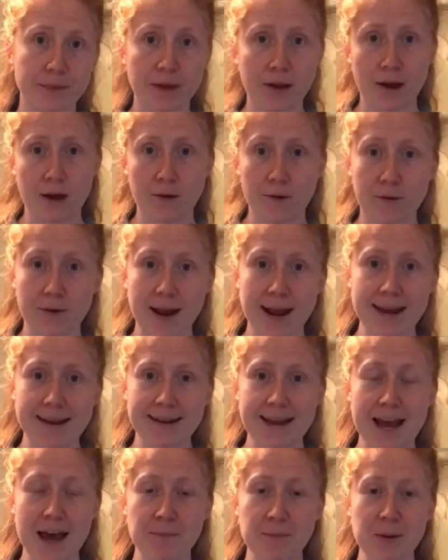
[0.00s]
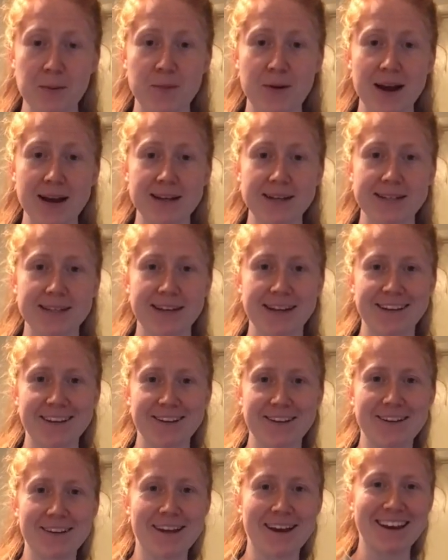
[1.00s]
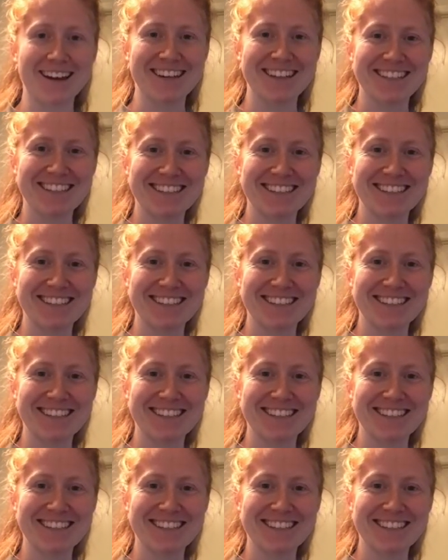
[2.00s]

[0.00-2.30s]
All right. Happy practicing. Good luck.